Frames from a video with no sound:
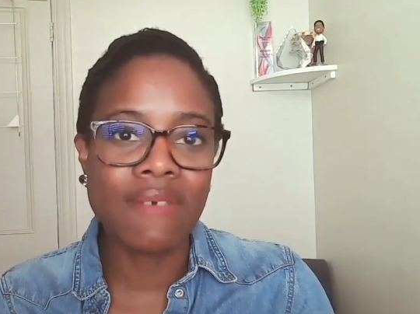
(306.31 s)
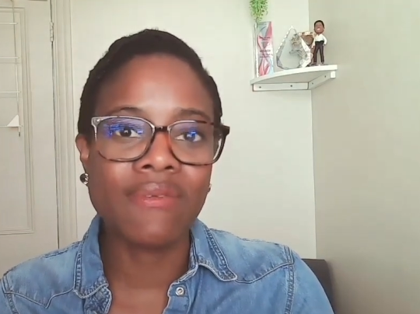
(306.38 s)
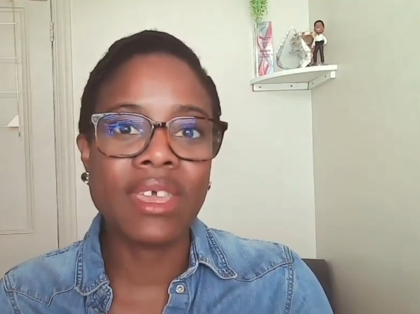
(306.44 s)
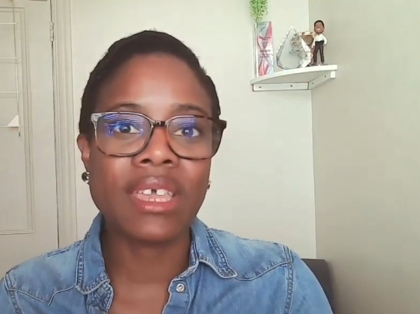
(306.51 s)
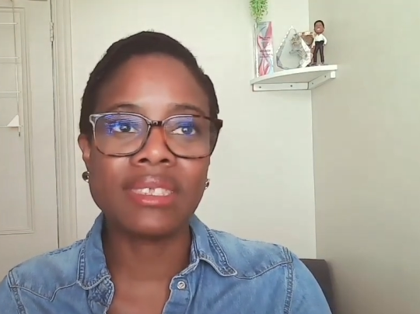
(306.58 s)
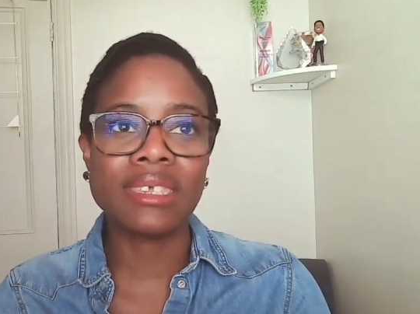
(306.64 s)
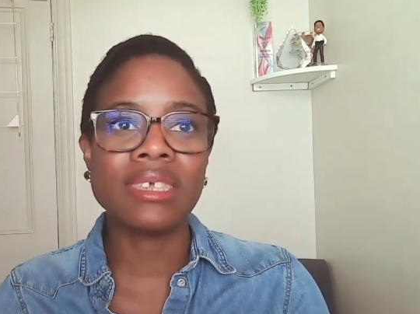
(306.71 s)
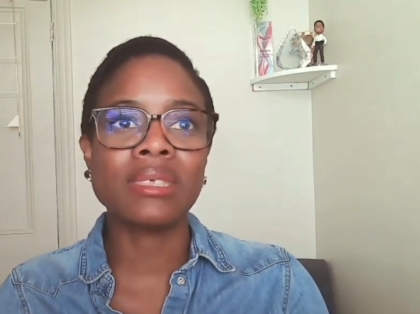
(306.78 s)
if
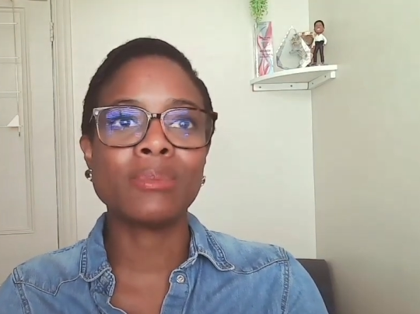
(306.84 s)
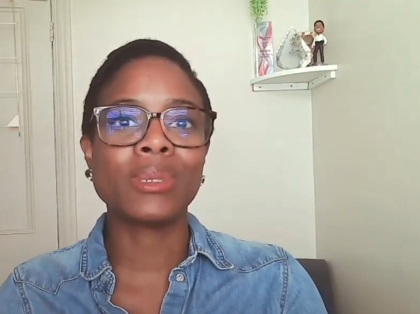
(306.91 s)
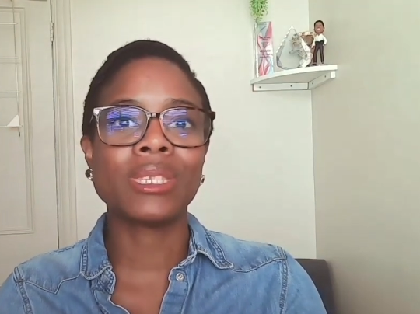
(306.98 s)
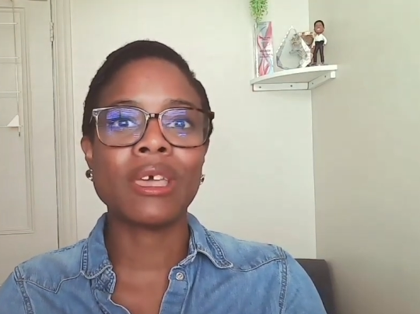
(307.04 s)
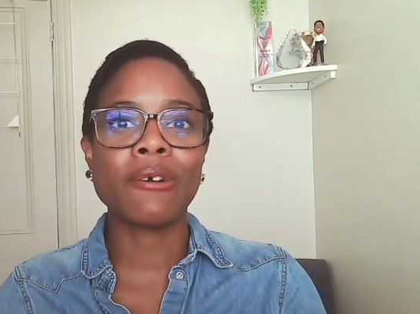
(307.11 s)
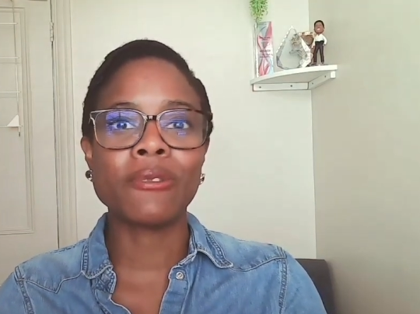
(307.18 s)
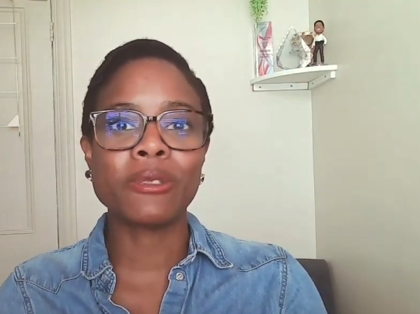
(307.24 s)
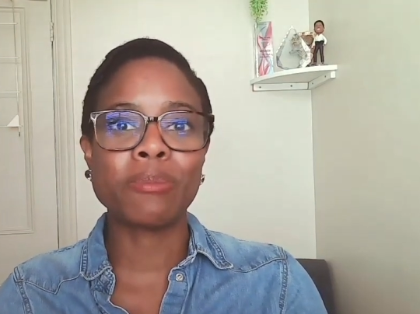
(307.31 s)
they see
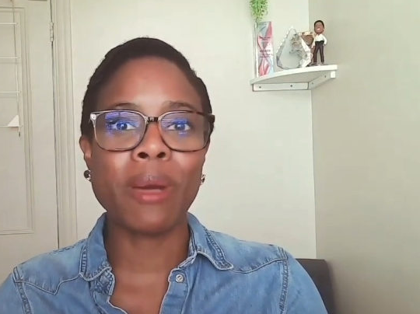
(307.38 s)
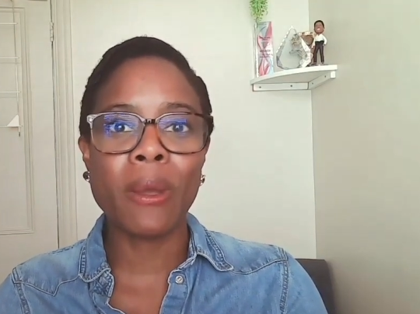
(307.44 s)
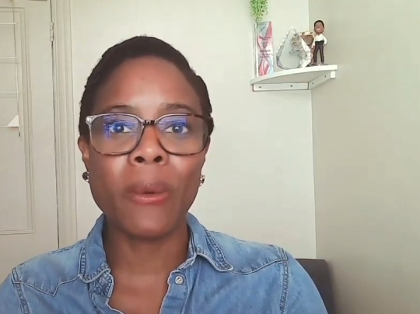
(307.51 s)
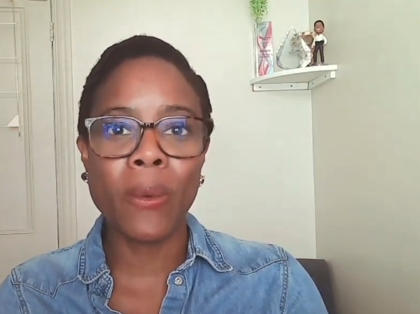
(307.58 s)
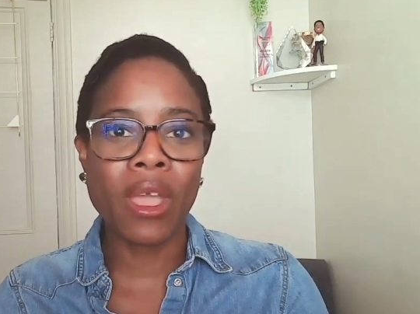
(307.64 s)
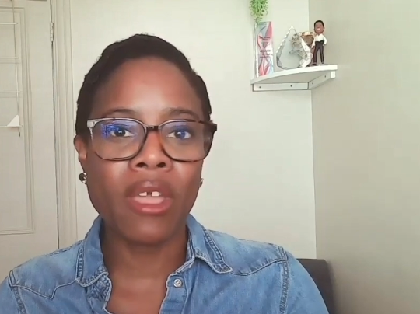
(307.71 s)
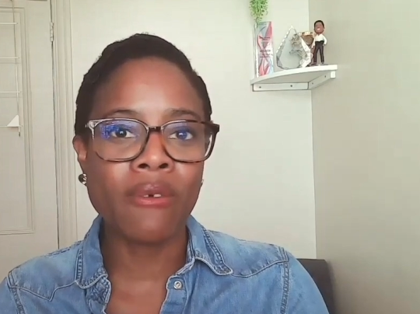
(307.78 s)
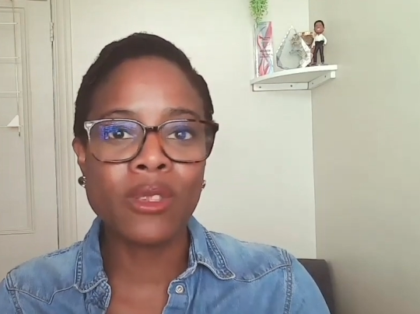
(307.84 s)
themselves by
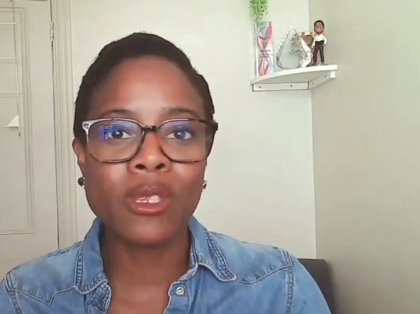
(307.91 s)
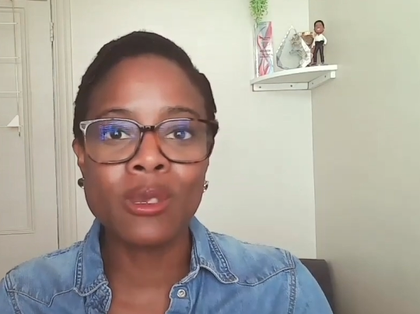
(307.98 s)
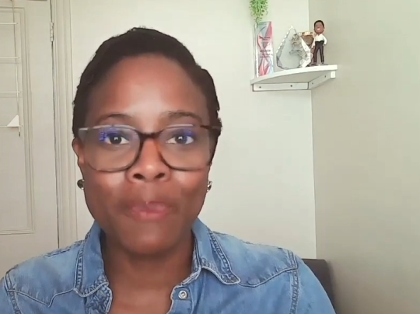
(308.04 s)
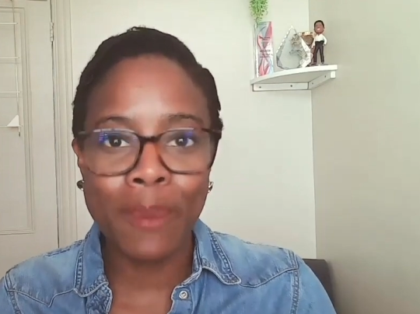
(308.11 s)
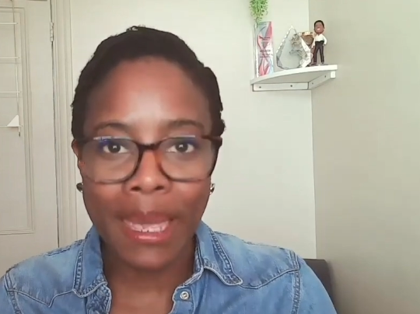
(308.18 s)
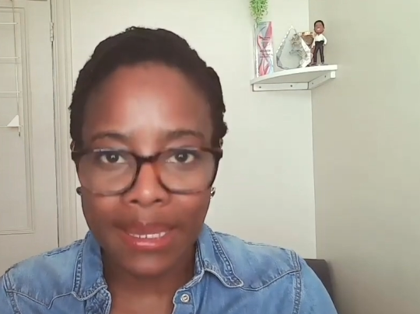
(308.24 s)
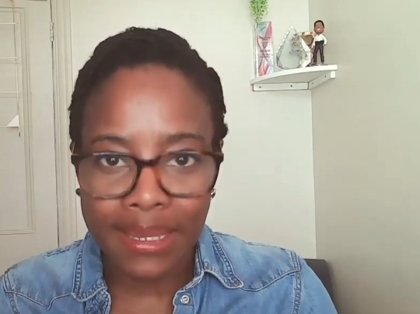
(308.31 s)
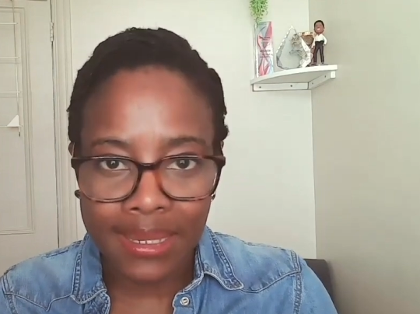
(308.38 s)
way of
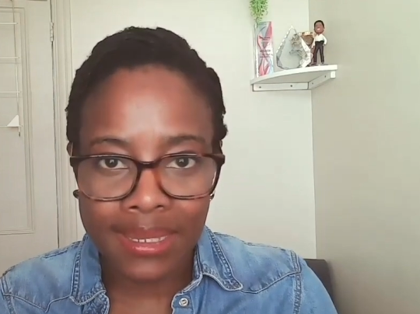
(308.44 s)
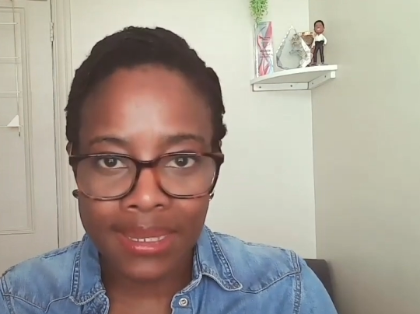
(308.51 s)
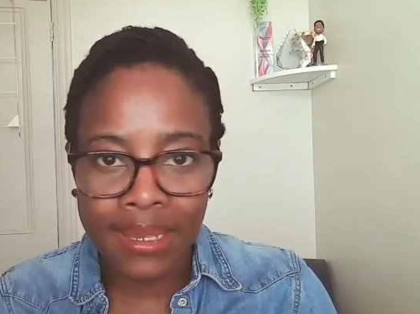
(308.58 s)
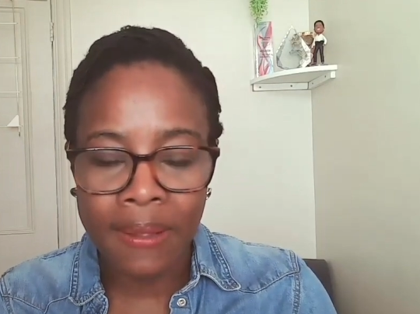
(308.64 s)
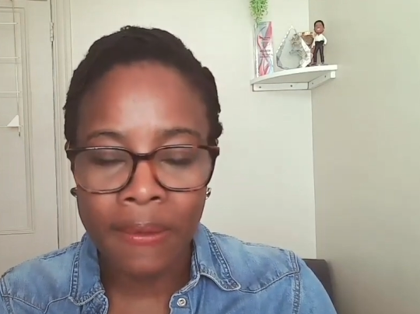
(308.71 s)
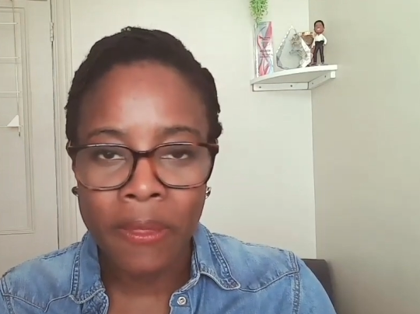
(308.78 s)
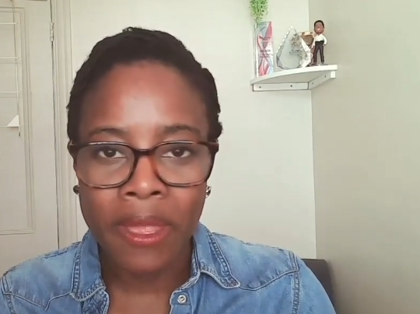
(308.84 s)
space.